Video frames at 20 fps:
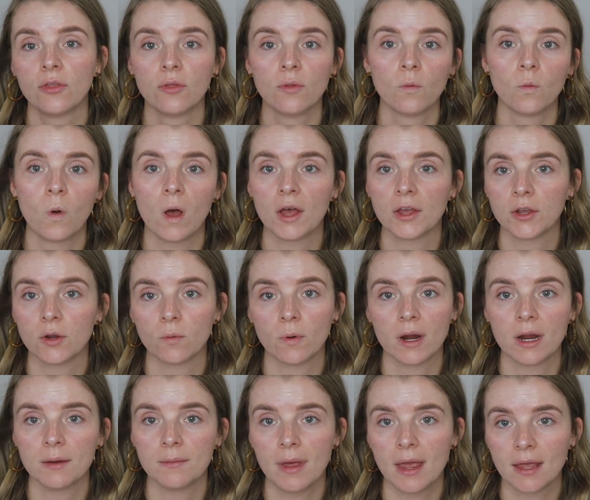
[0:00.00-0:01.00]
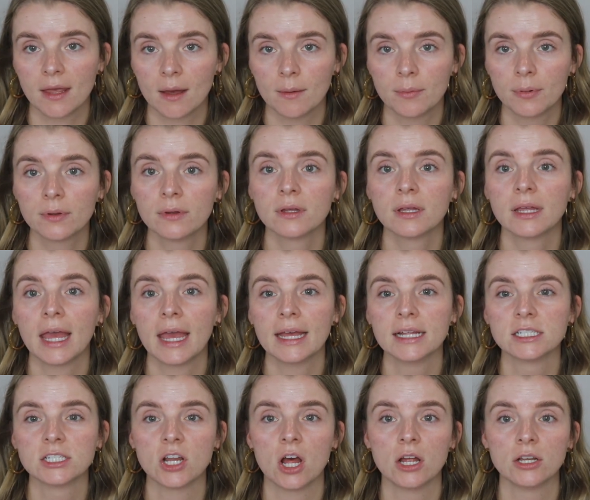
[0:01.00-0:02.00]
while you're wearing makeup. Okay,
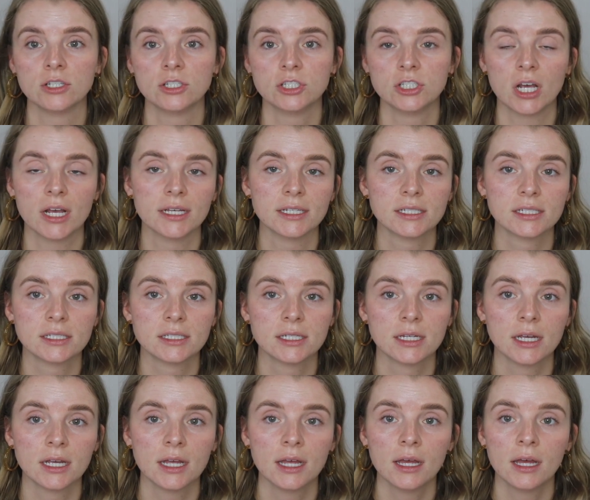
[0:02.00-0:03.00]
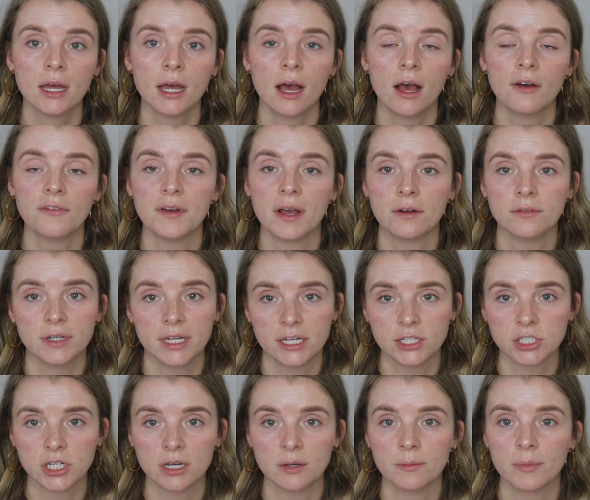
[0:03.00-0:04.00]
it's not just a
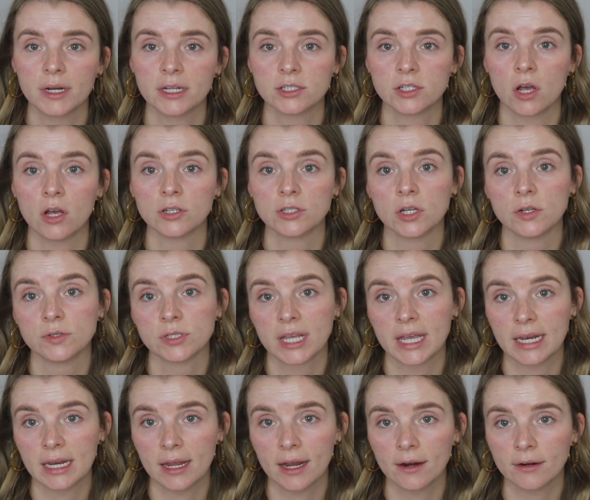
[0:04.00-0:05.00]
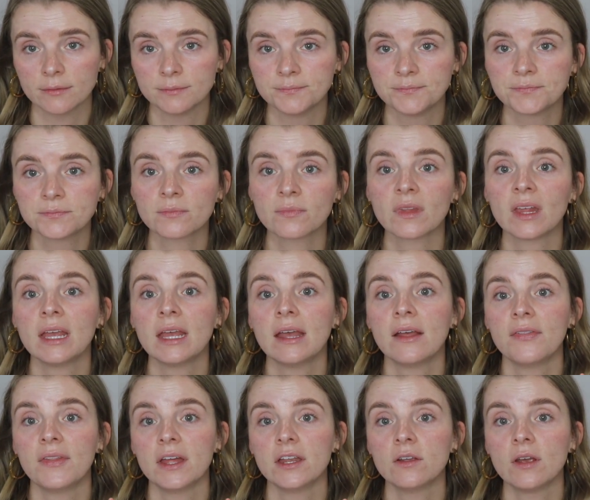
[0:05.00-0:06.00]
foundation, but it's also skincare.
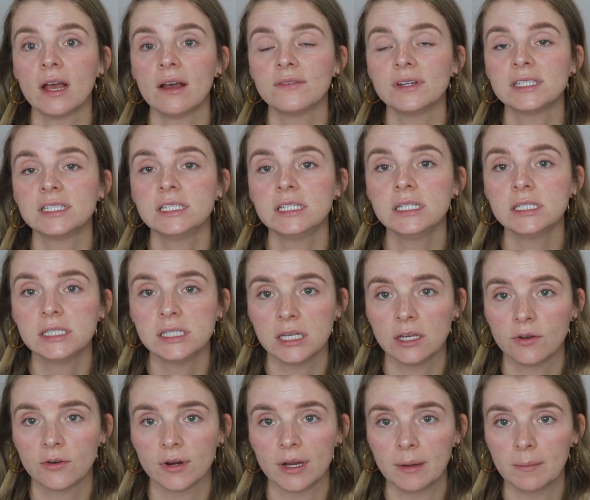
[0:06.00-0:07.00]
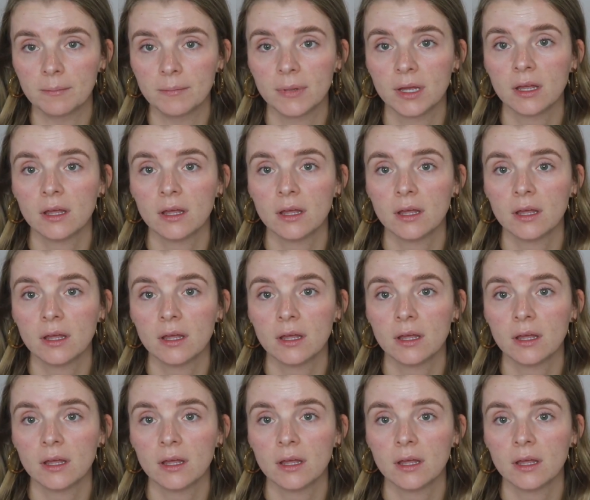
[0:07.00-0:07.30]
Then you have a CC cream,